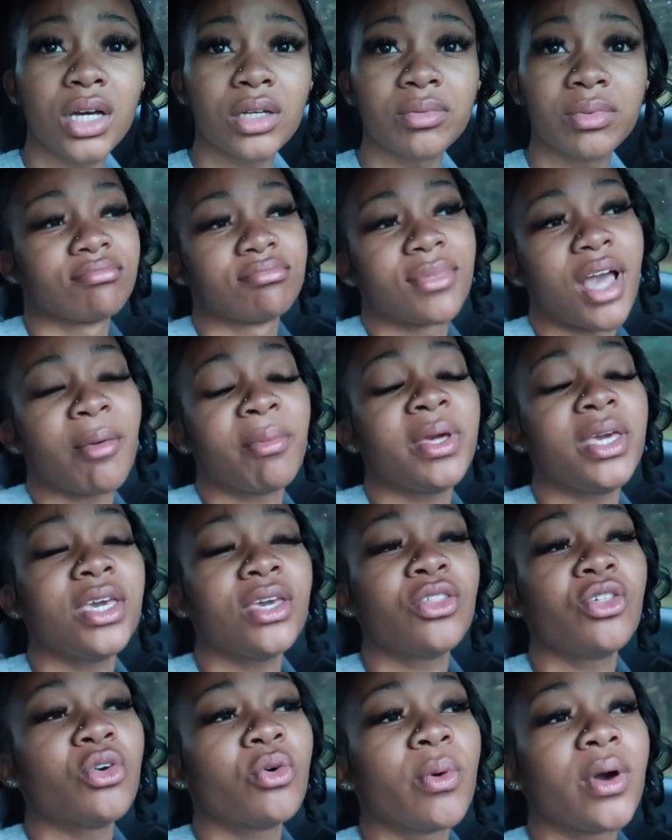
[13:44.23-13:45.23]
I mean,
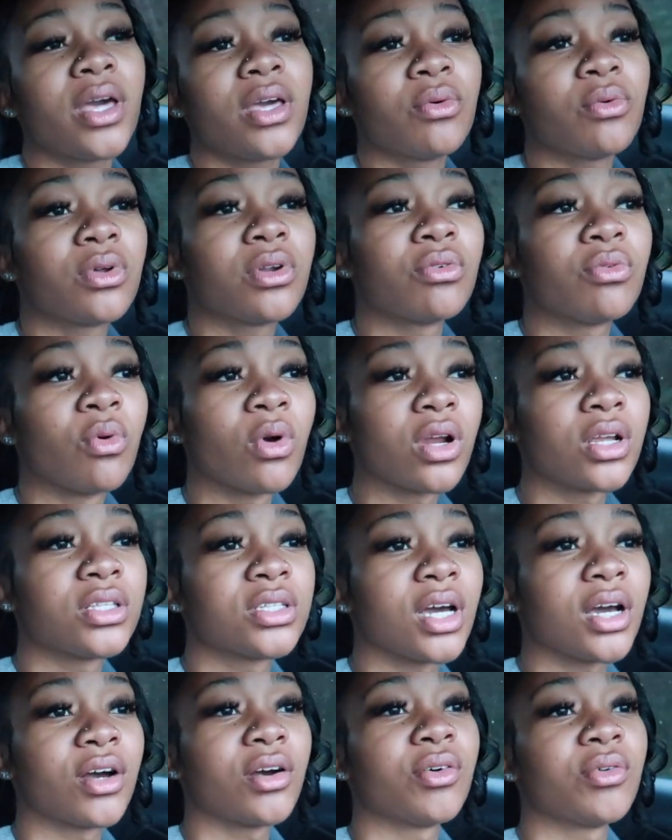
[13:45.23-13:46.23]
either way, it would have worked
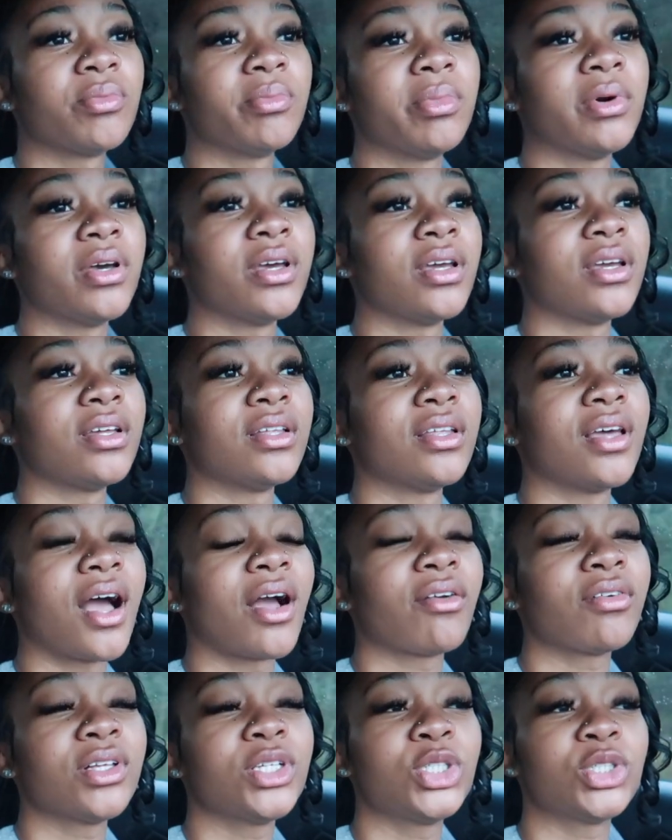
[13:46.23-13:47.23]
out, but
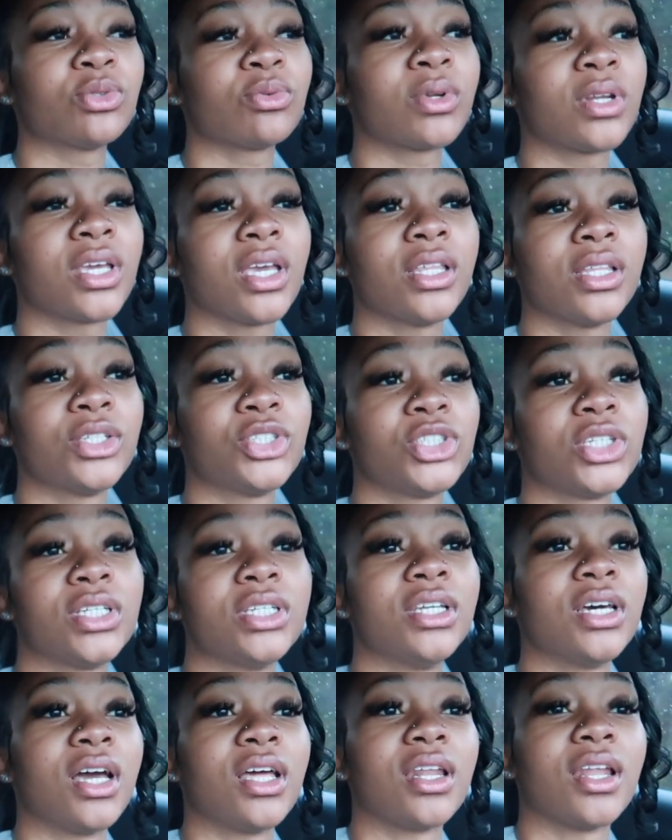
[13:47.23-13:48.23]
I really just want to get the
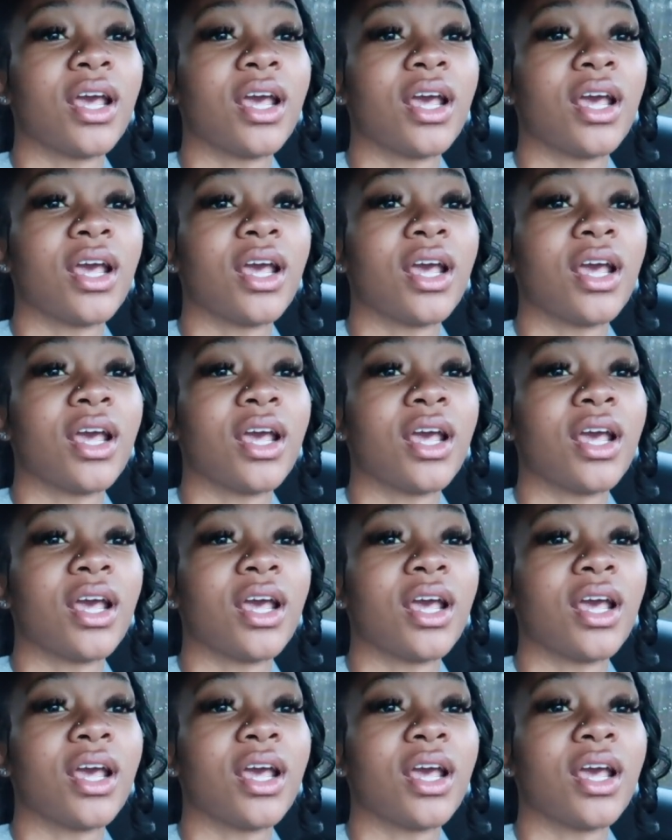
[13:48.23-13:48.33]
shit done